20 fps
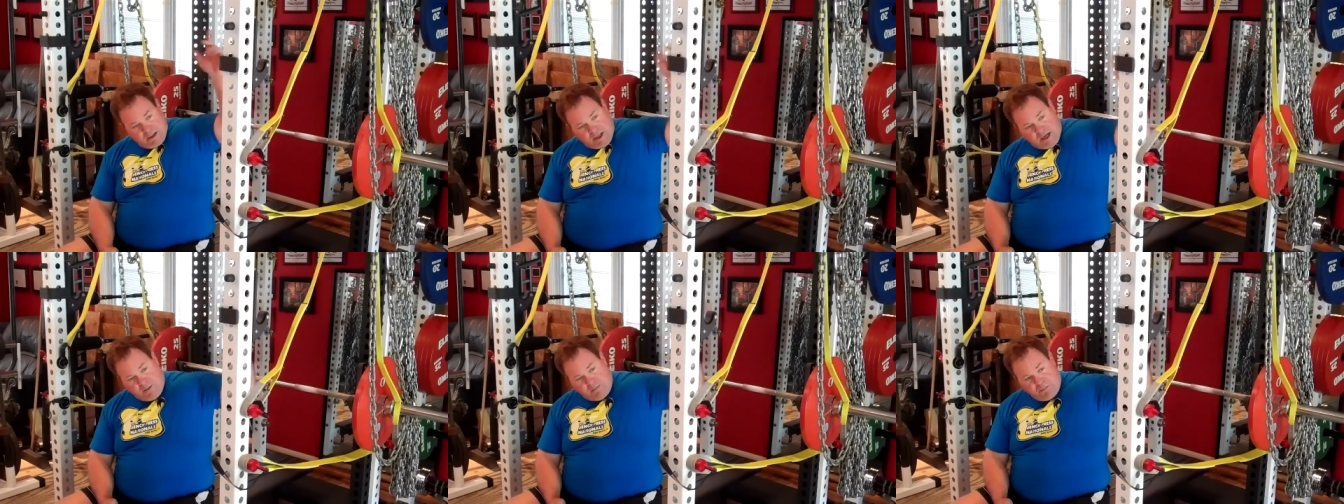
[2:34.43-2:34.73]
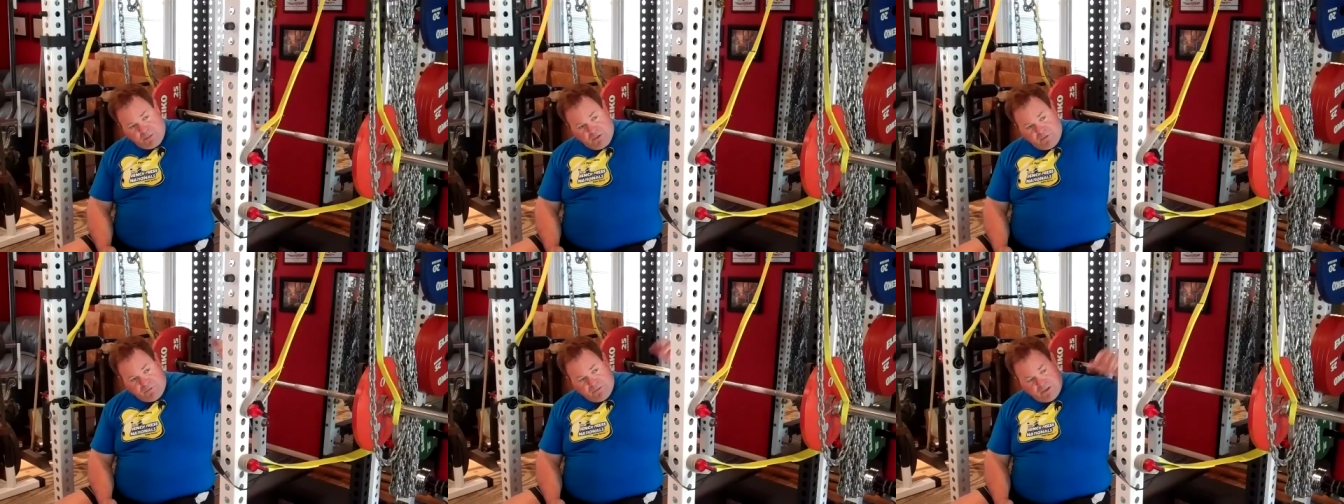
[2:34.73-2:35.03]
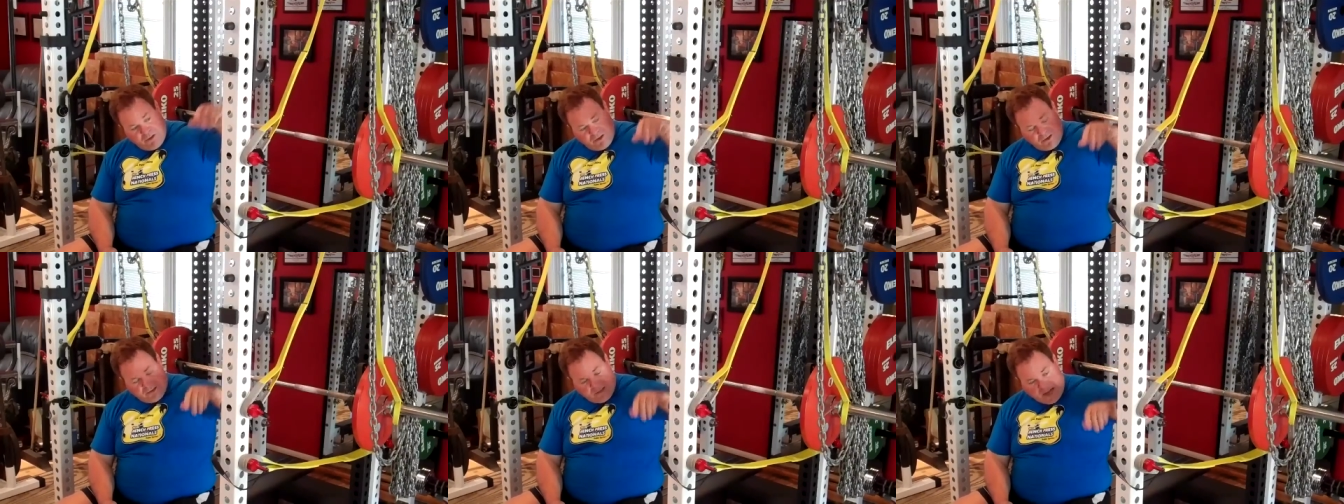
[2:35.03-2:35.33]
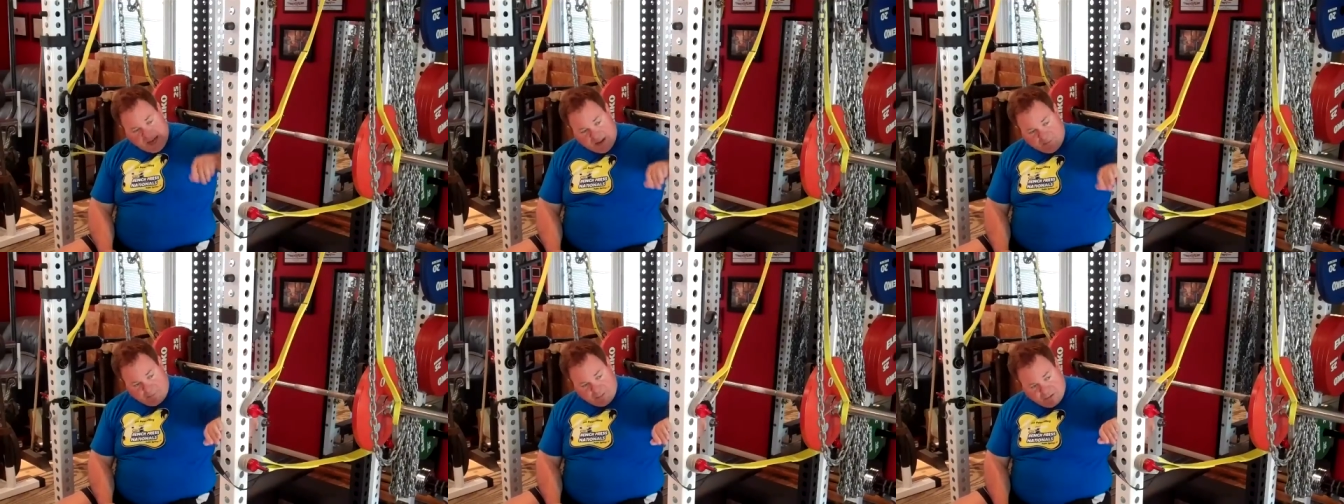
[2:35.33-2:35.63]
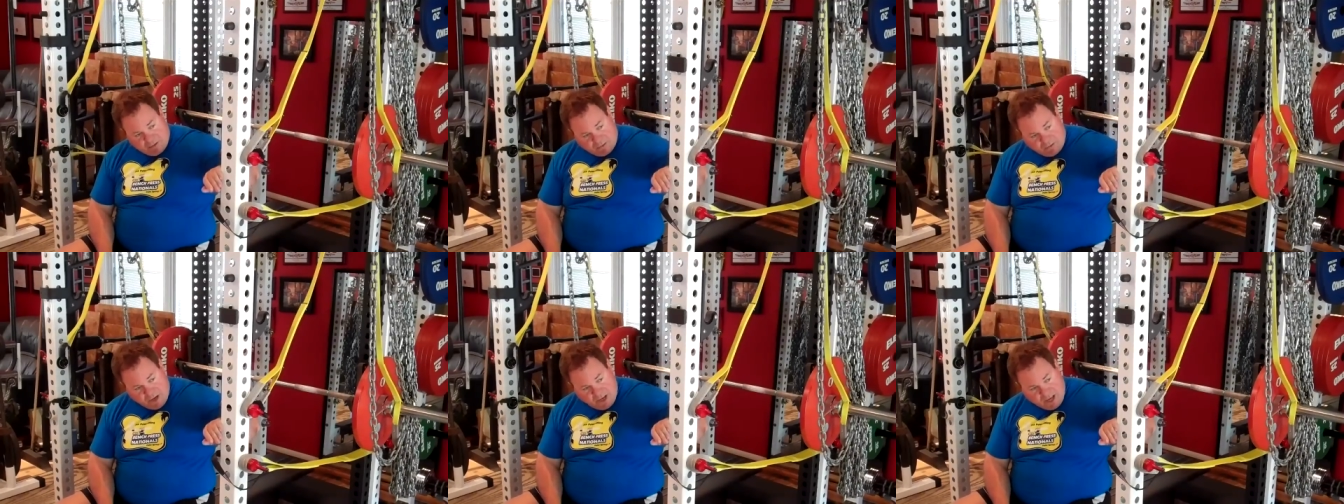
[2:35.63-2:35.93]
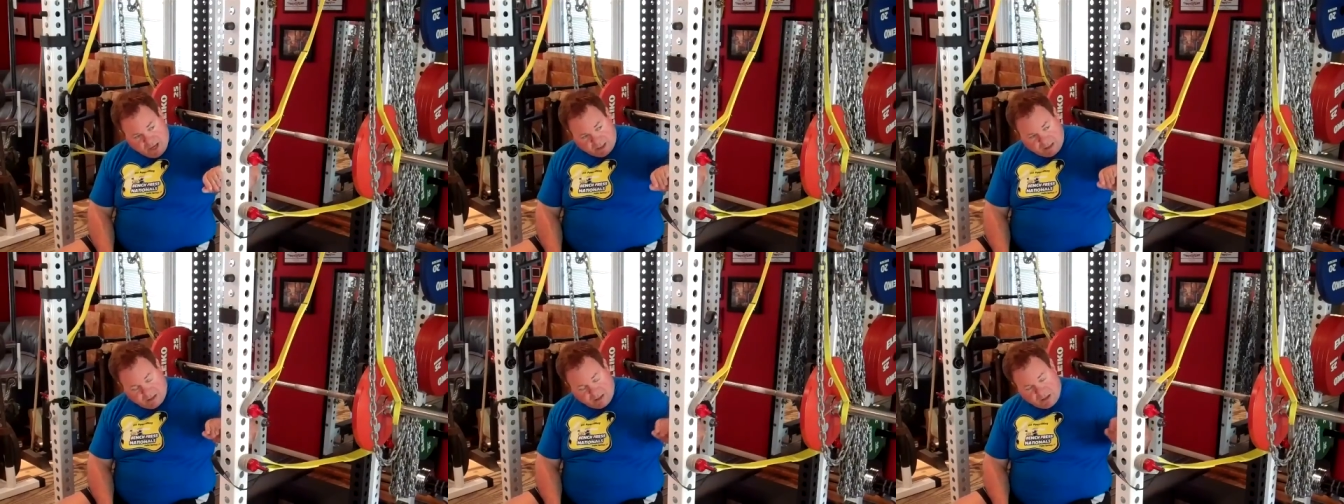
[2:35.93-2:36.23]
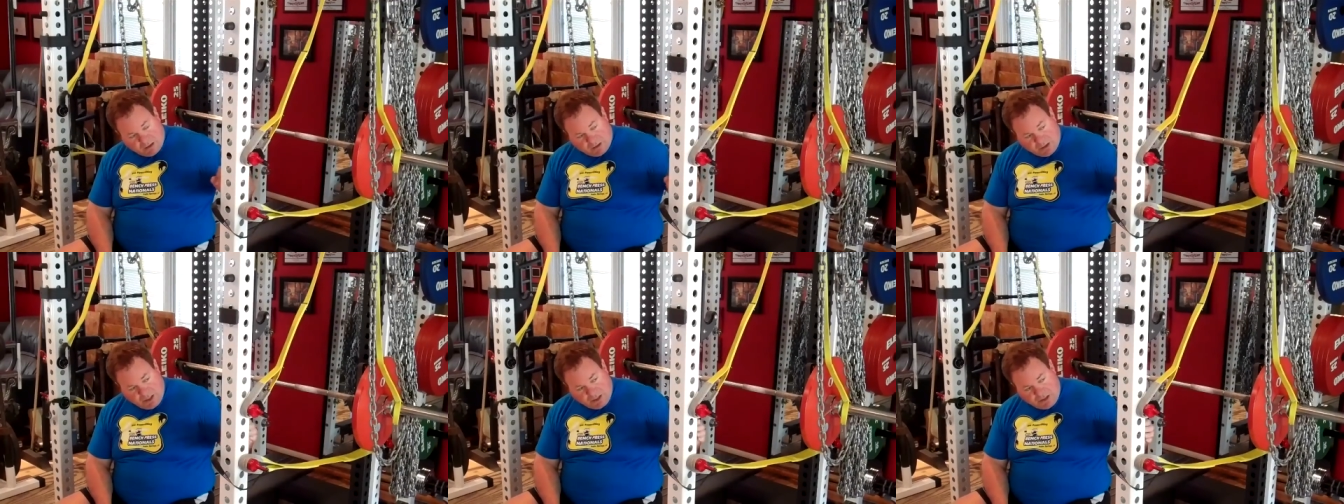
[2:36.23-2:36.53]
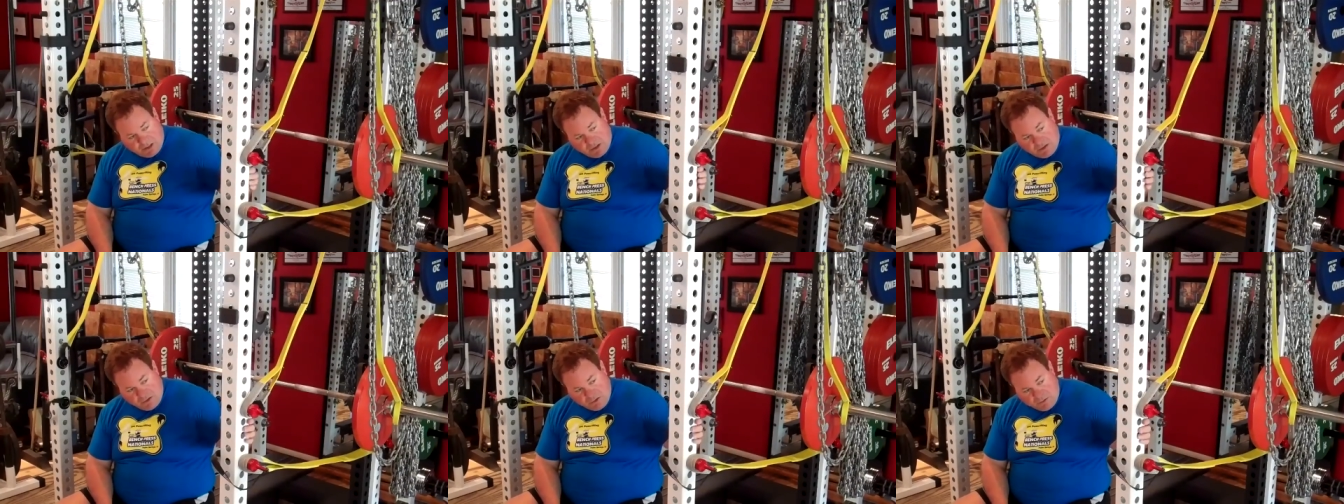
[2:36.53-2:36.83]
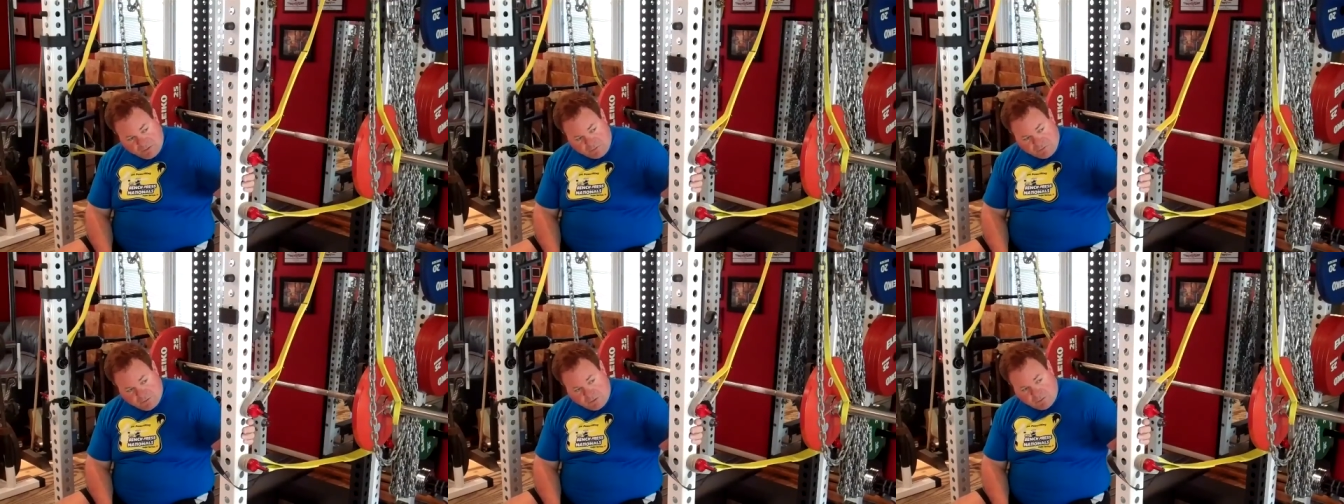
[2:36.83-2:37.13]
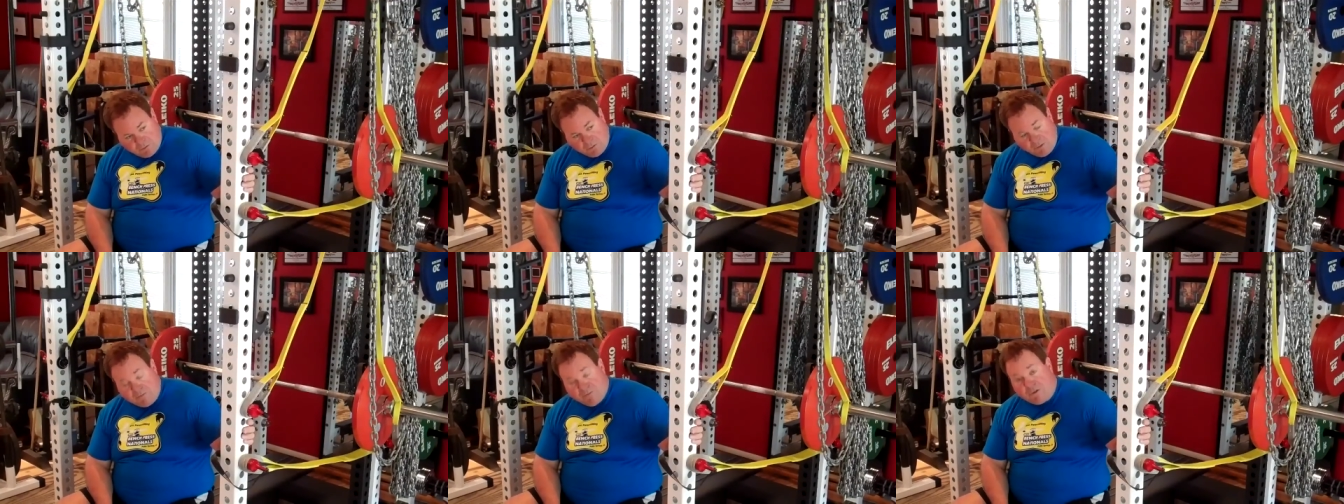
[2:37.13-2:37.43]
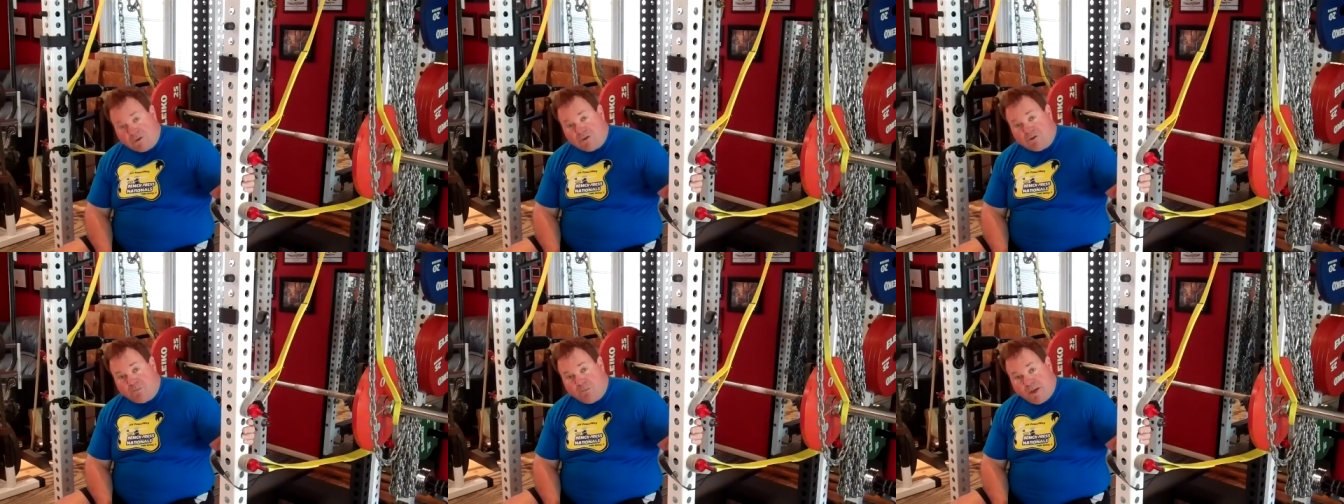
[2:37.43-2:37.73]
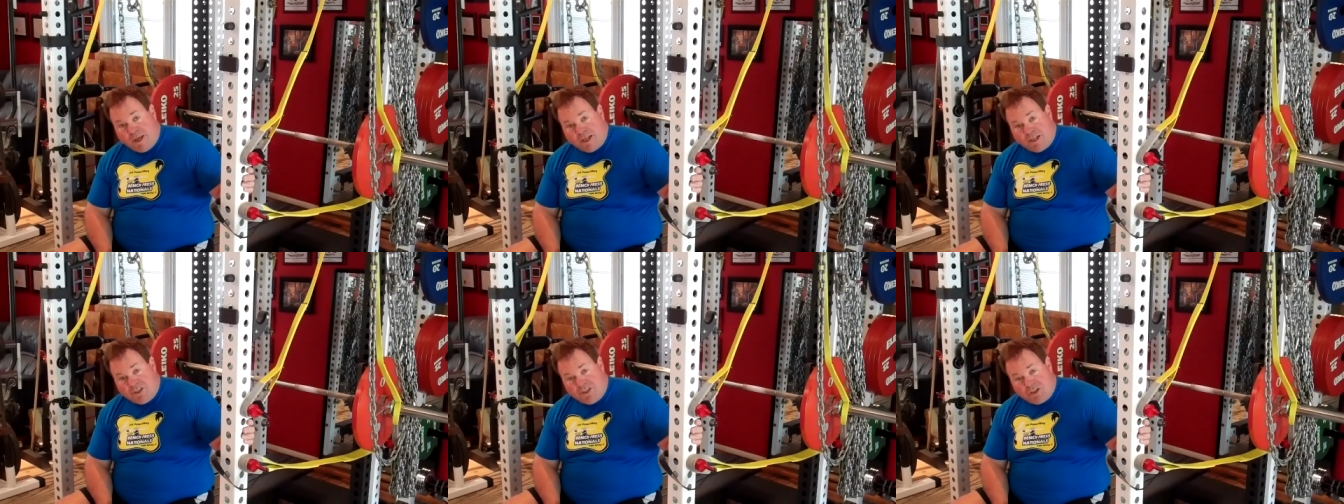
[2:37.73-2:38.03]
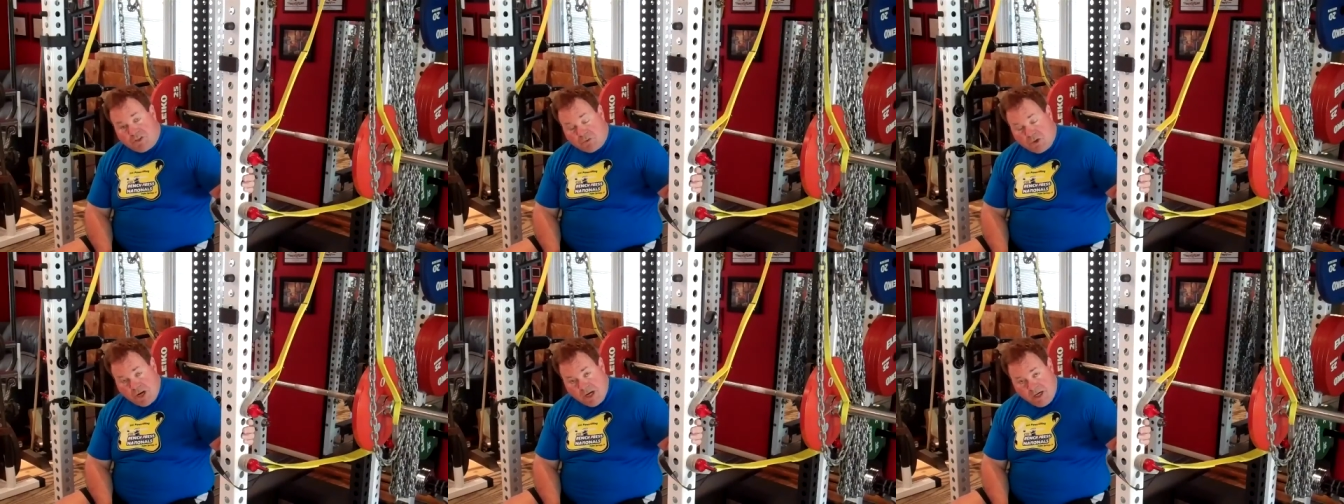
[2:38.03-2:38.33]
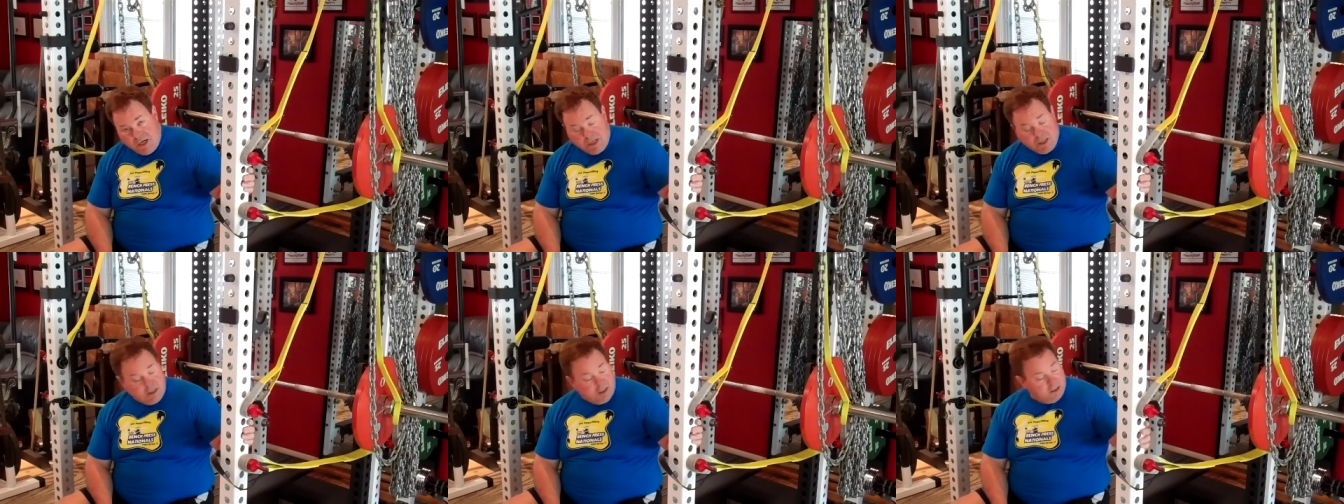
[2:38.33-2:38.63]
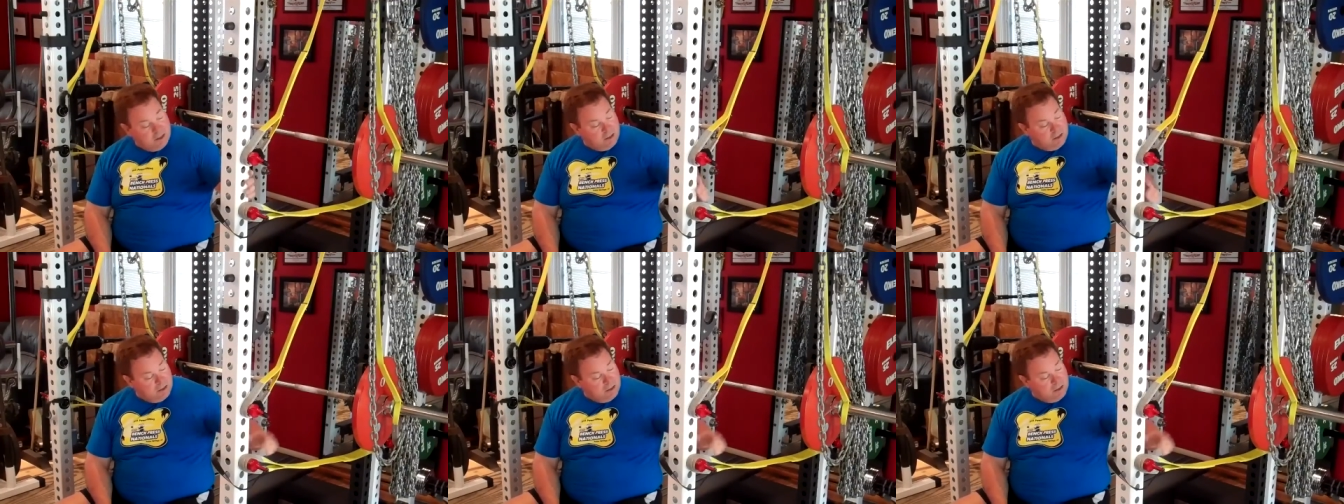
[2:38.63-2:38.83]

up over the top of the rack like you do for reverse band training,